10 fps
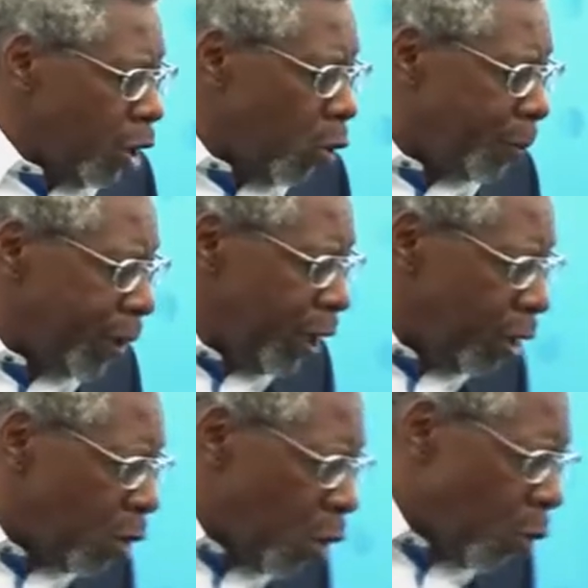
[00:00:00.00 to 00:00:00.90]
It'll
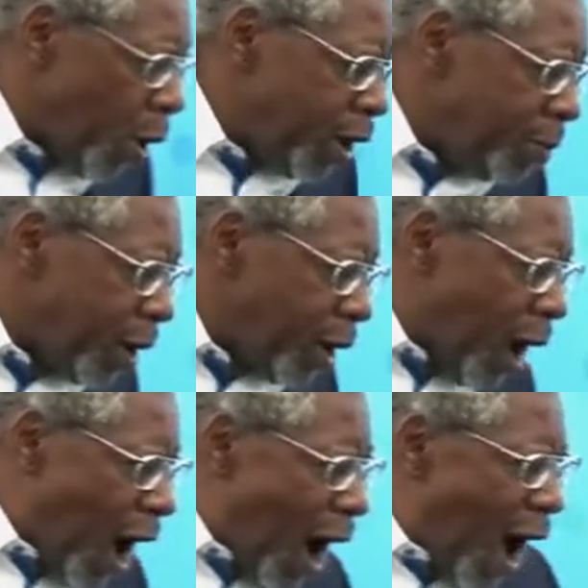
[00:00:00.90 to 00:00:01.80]
be, wait a
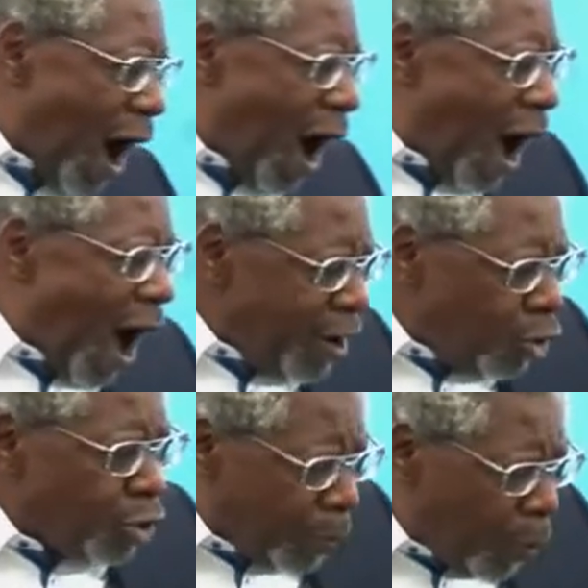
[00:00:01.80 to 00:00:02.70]
minute,
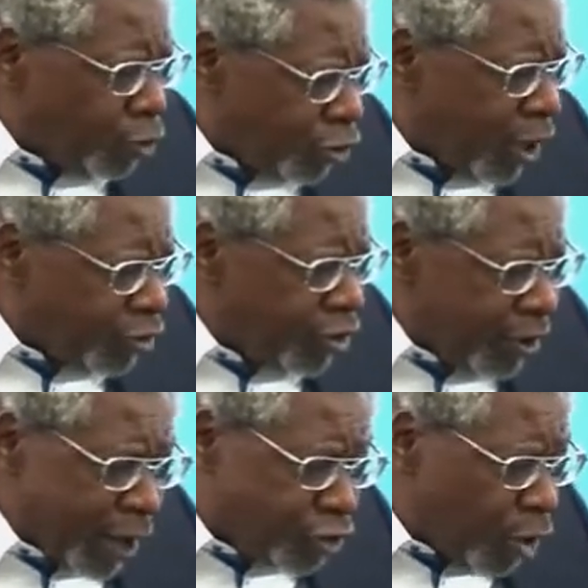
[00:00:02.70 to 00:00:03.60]
I know the person that's
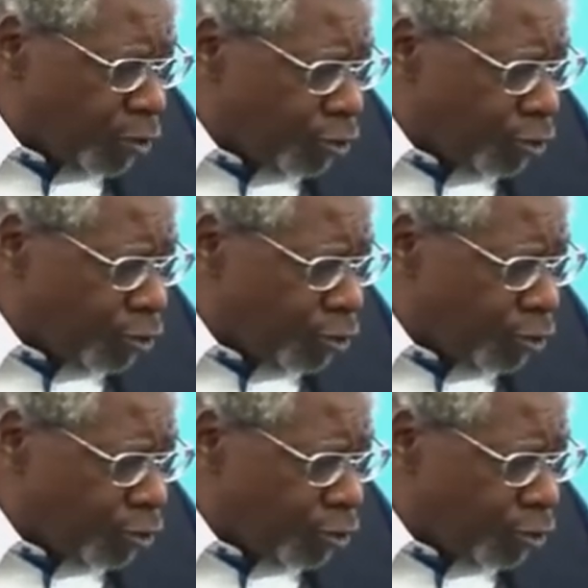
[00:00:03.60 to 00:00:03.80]
in that